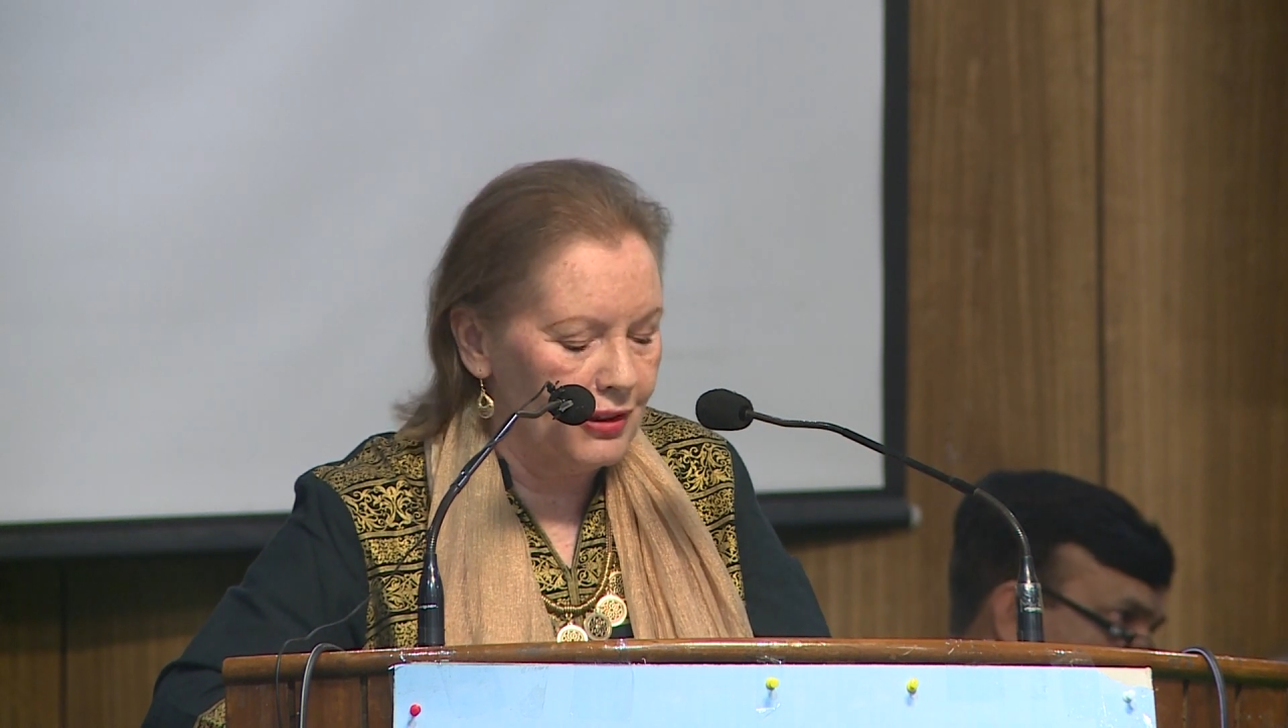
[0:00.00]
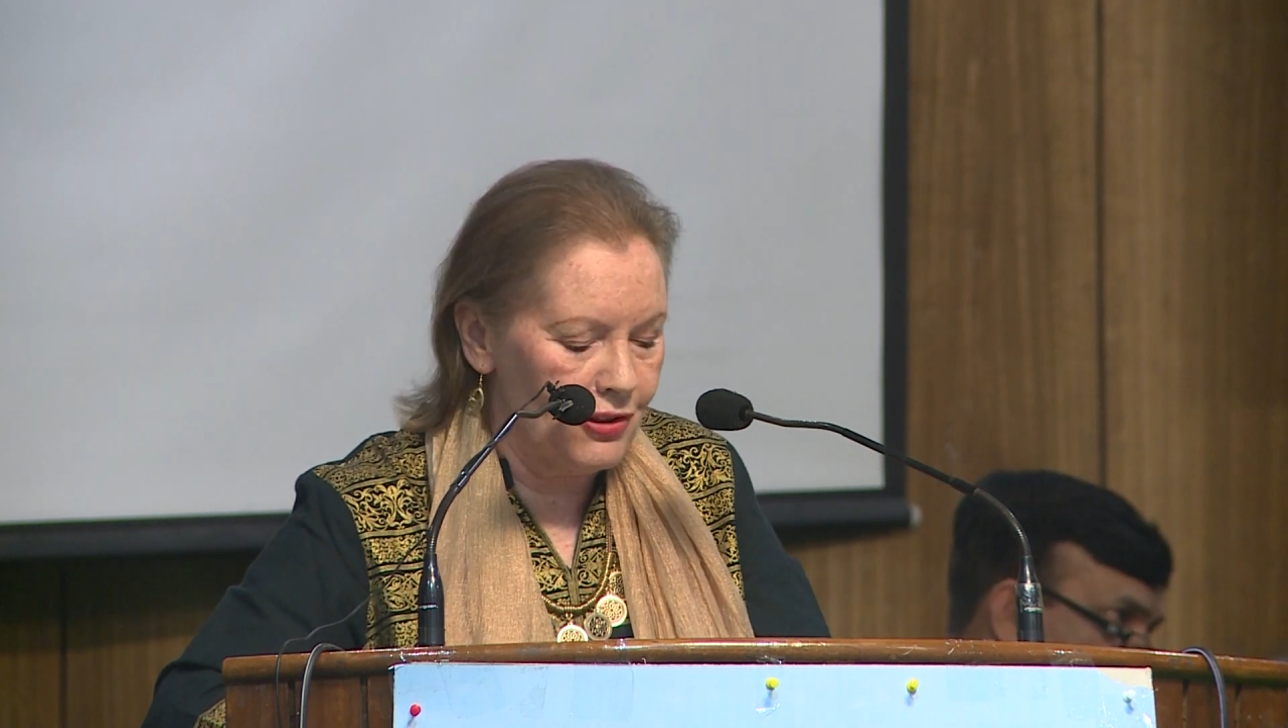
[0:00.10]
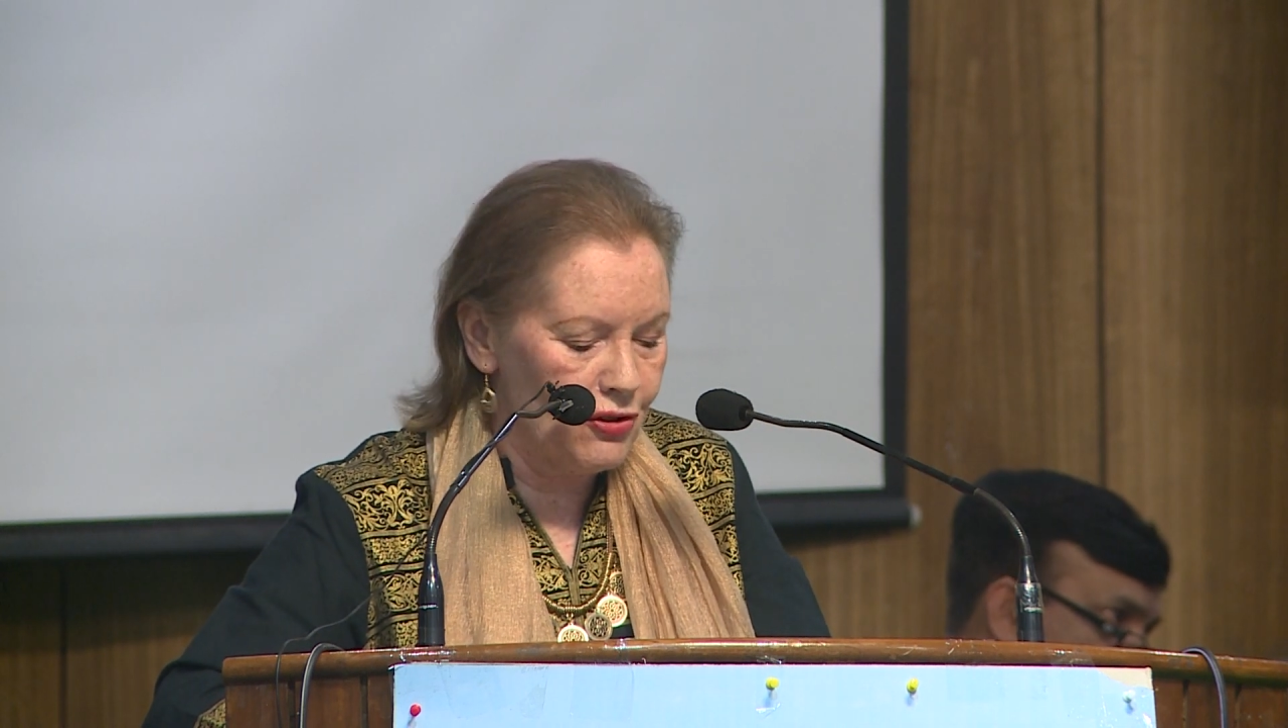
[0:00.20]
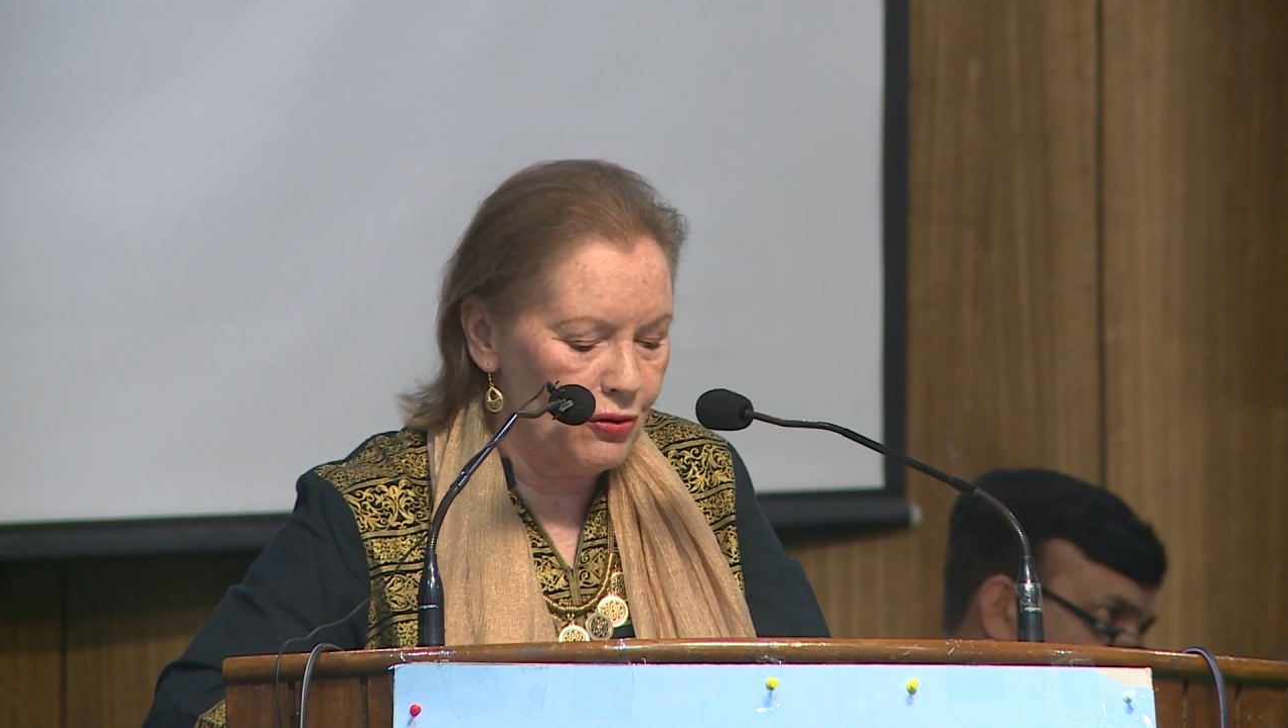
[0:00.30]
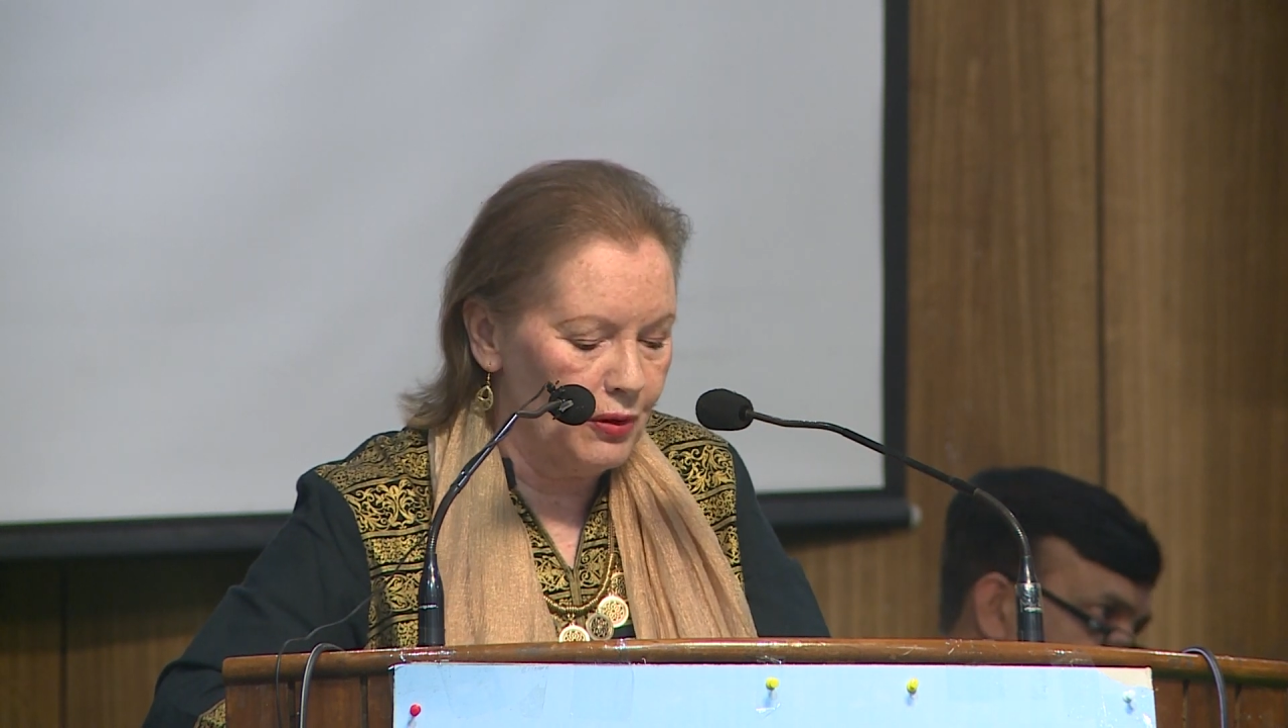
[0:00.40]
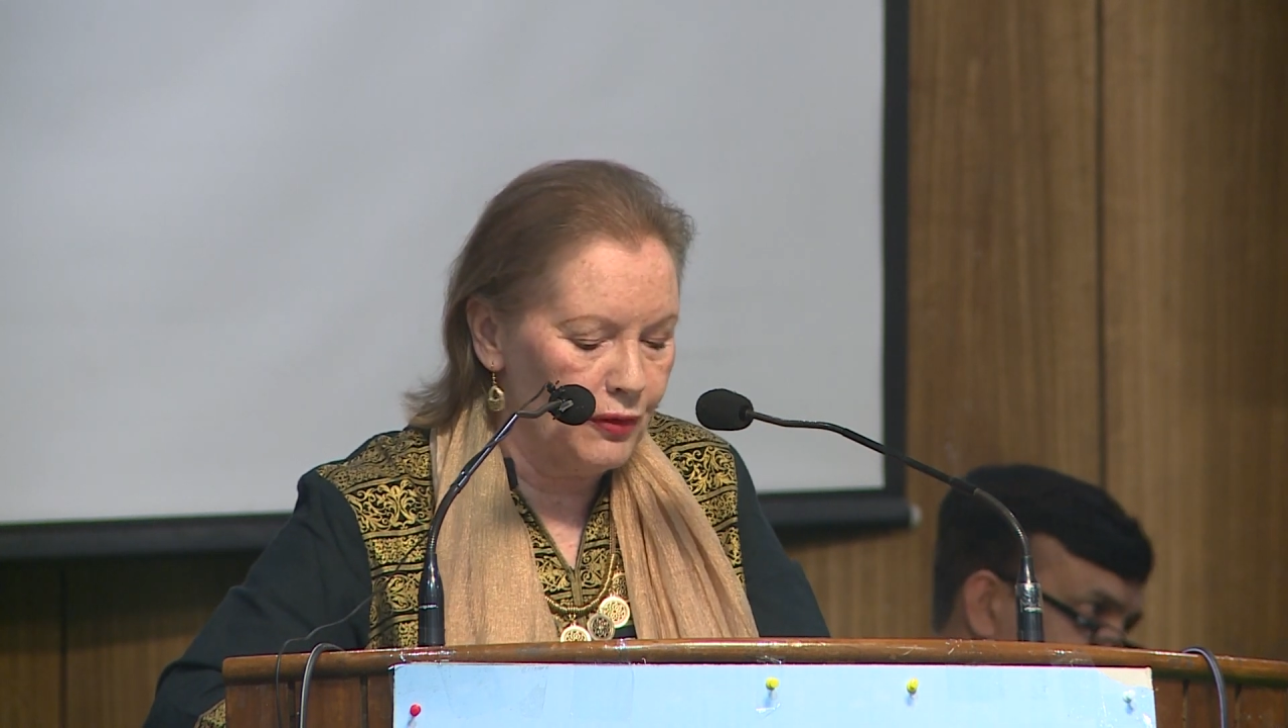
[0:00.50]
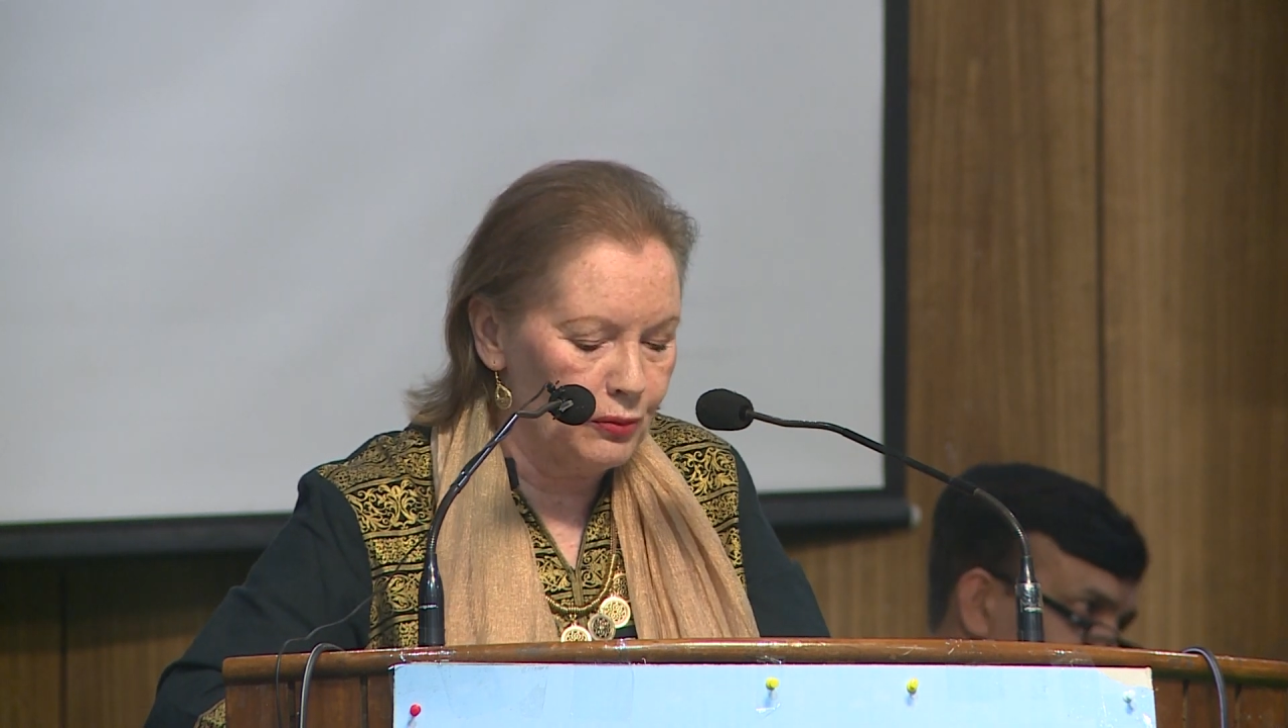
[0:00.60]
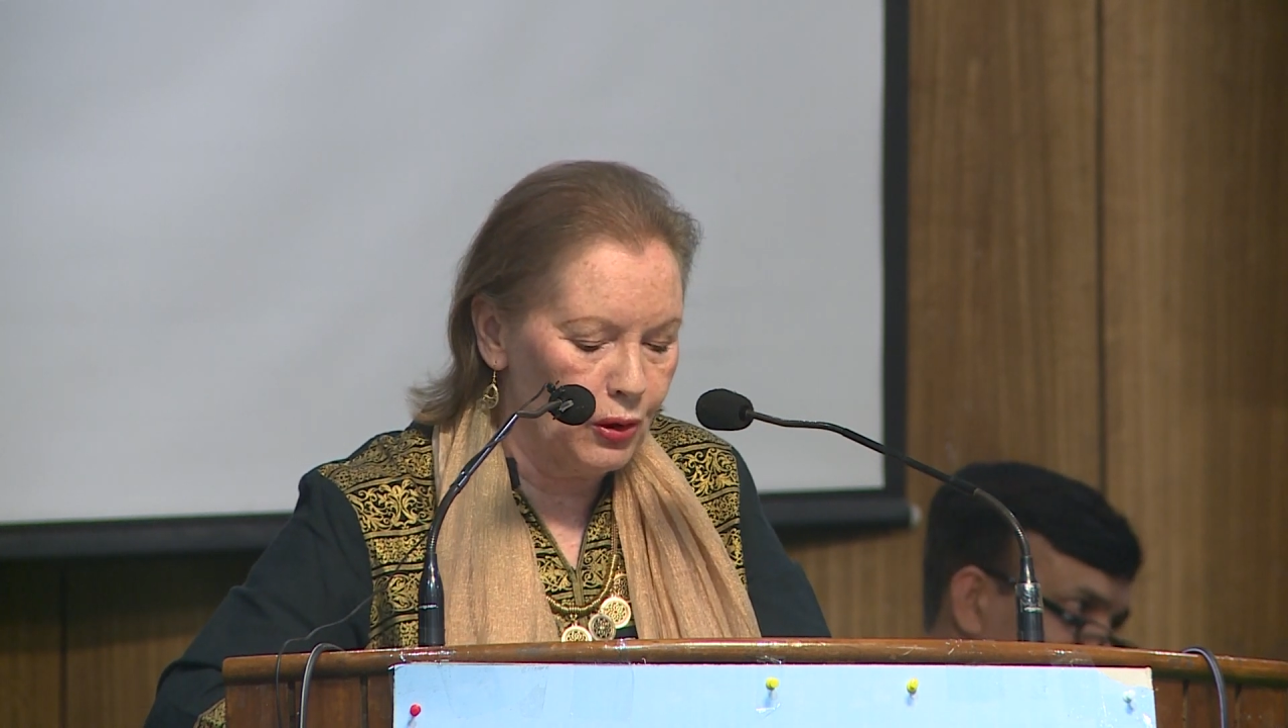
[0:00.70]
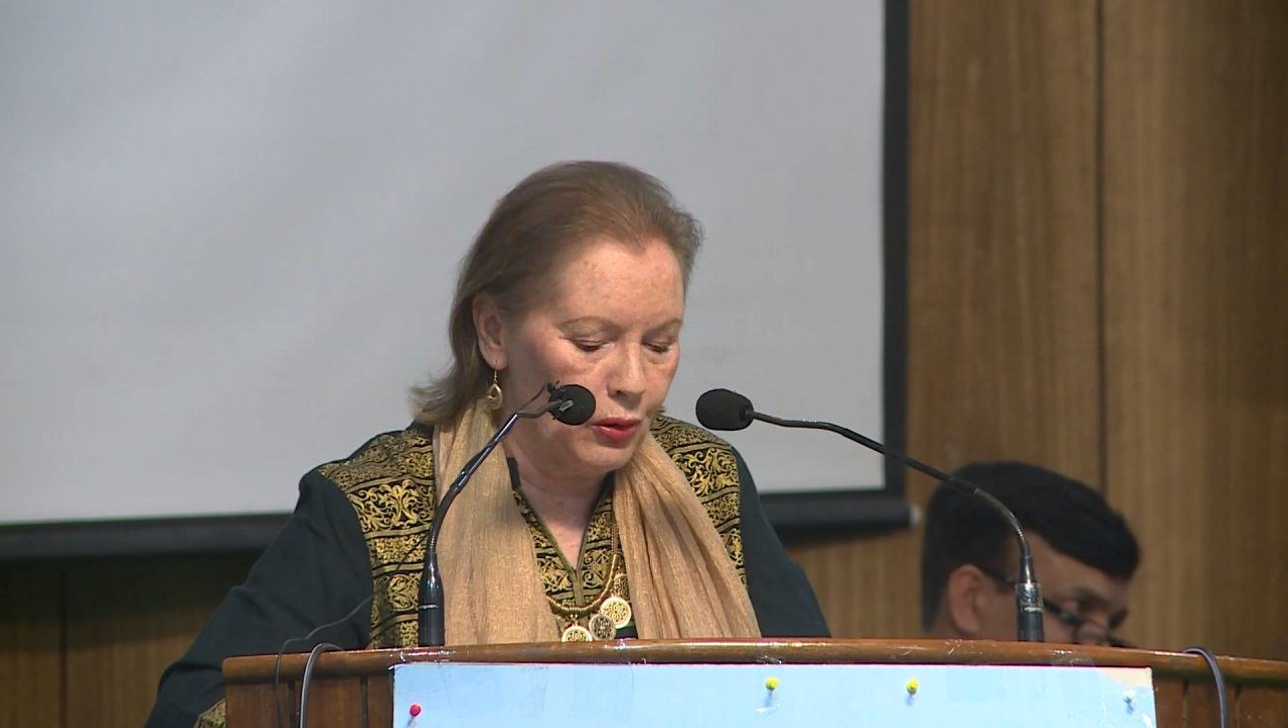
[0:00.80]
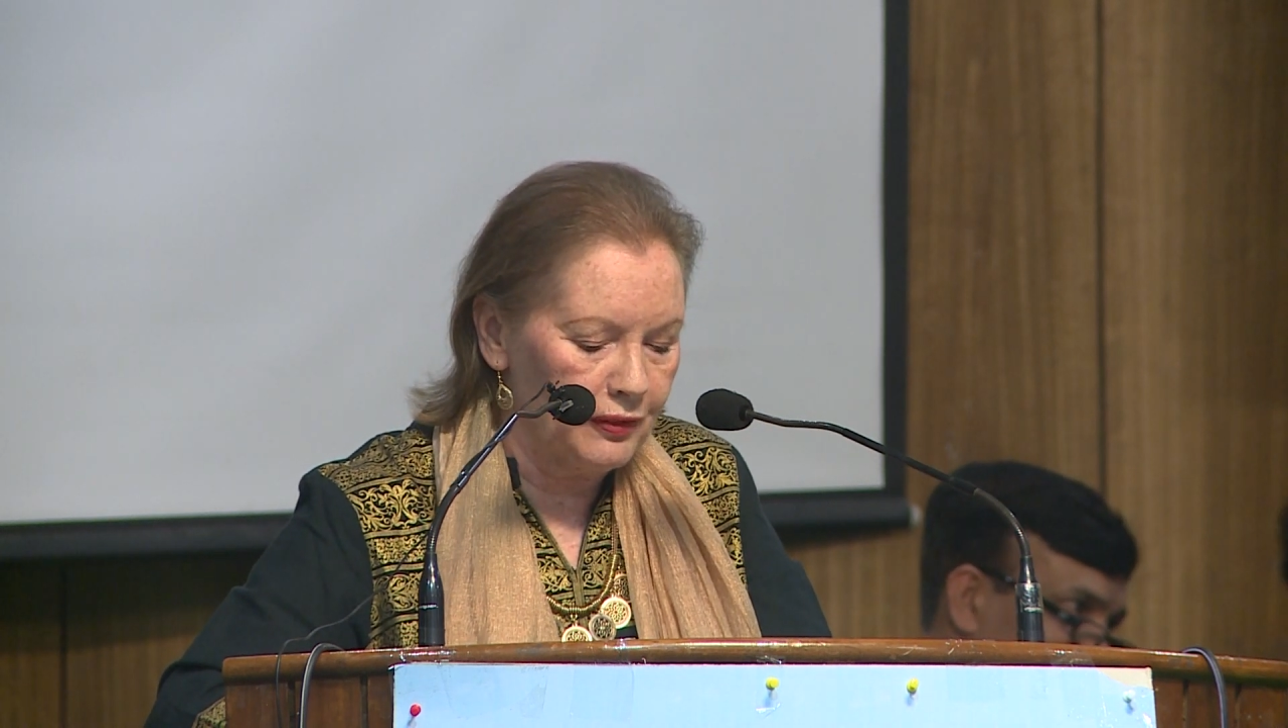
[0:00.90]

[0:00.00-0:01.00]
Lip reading: issue of the role